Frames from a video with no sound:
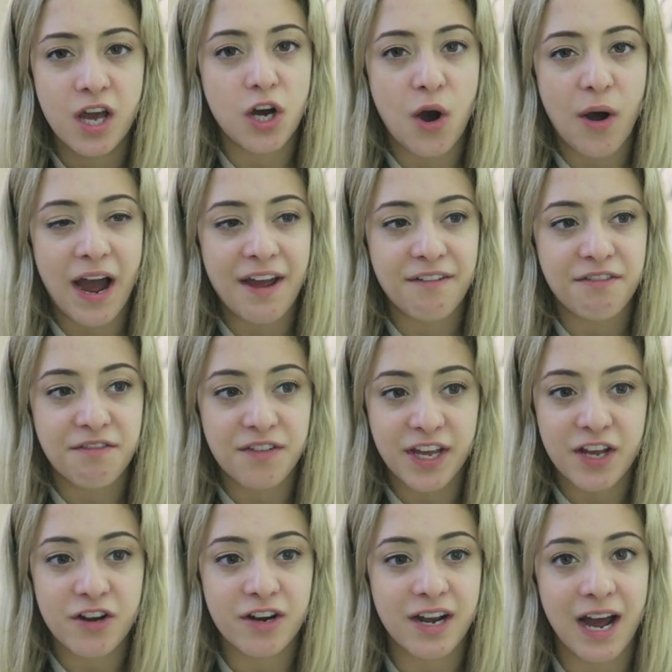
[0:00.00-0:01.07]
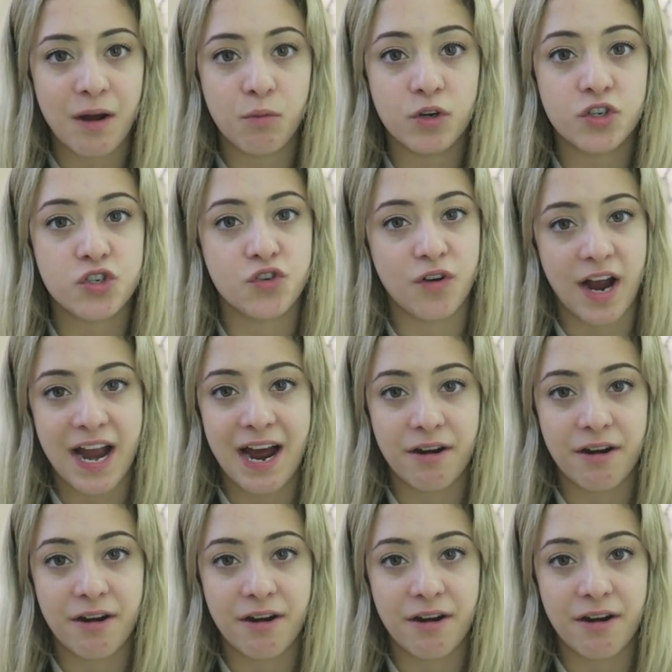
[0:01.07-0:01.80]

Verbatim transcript: So I figured I would try